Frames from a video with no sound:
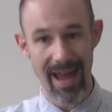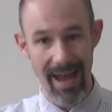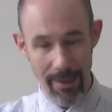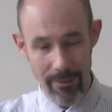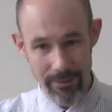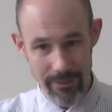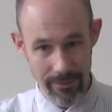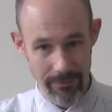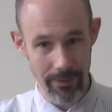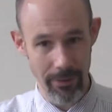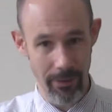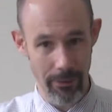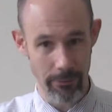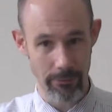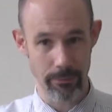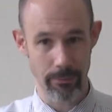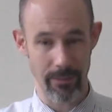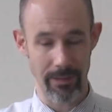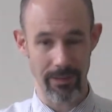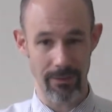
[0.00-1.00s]
out of the
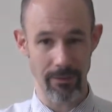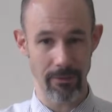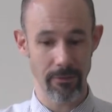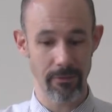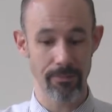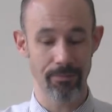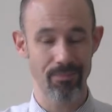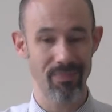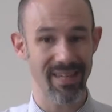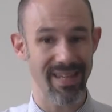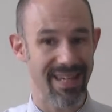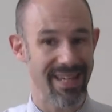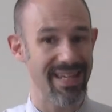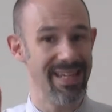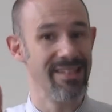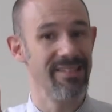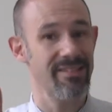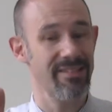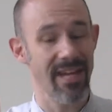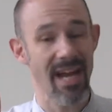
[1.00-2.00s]
hospitals
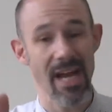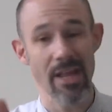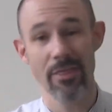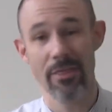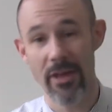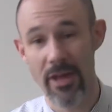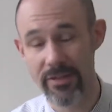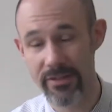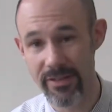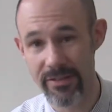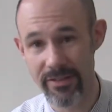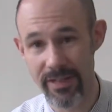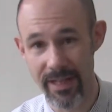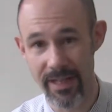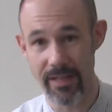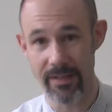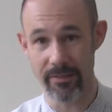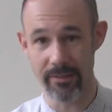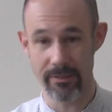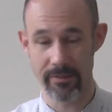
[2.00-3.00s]
inside 30
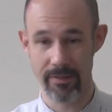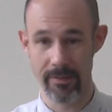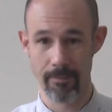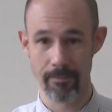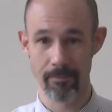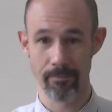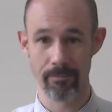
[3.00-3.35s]
seconds.